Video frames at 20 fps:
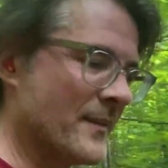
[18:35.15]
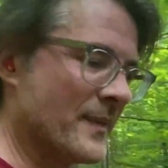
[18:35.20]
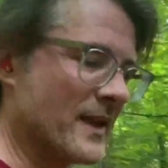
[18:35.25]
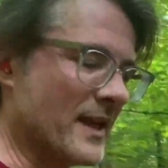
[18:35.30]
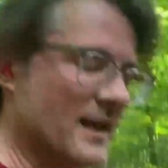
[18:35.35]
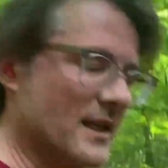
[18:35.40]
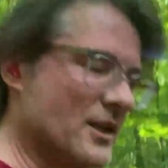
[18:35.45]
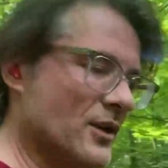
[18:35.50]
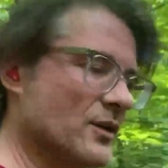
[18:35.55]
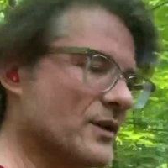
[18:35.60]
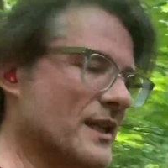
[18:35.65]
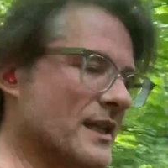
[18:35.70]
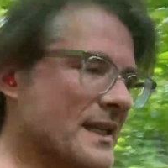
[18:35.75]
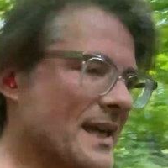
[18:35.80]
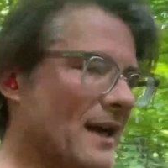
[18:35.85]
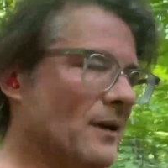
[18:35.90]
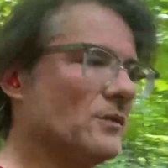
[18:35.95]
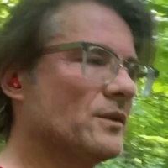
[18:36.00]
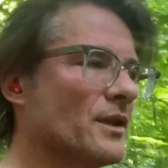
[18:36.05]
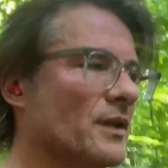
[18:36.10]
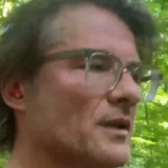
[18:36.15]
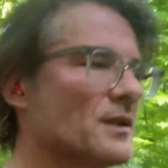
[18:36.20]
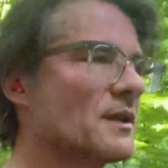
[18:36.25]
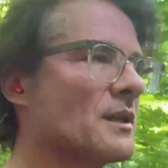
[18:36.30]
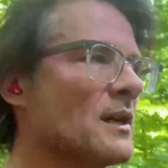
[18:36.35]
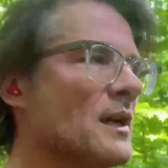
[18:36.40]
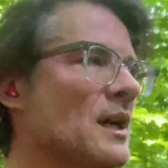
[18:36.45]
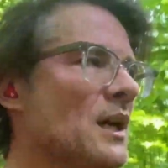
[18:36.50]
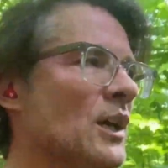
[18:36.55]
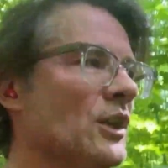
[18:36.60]
encounters,
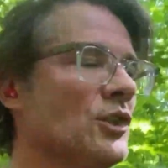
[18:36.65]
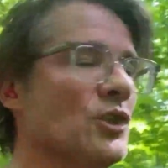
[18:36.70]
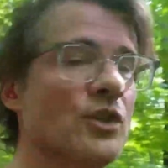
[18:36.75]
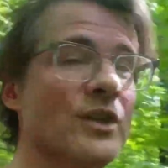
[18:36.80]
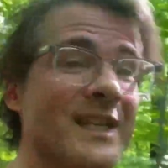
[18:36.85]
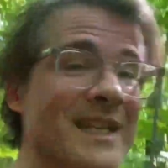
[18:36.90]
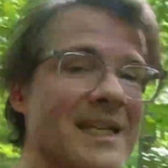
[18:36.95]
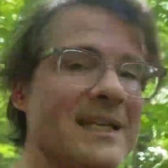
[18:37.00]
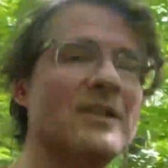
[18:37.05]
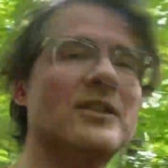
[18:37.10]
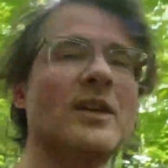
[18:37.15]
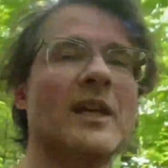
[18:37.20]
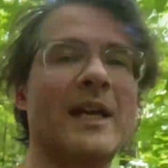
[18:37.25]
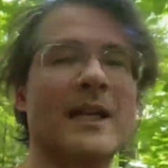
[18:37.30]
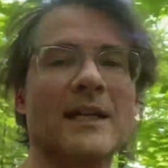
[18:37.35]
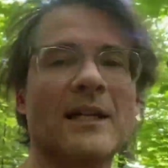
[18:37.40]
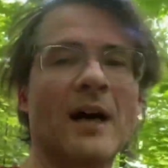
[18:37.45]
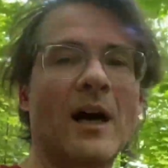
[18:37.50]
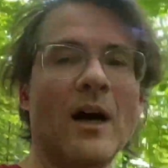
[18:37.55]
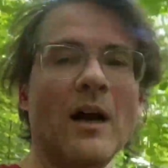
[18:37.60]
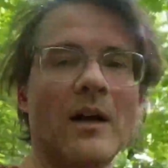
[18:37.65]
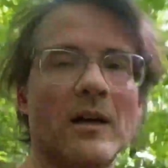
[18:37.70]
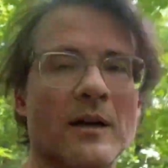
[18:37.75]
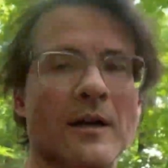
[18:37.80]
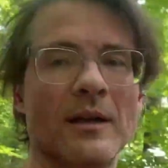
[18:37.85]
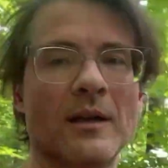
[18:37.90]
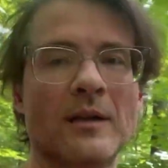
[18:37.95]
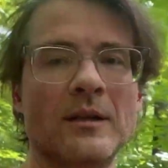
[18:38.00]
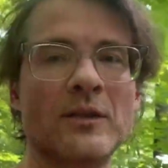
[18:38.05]
you need to hit hard.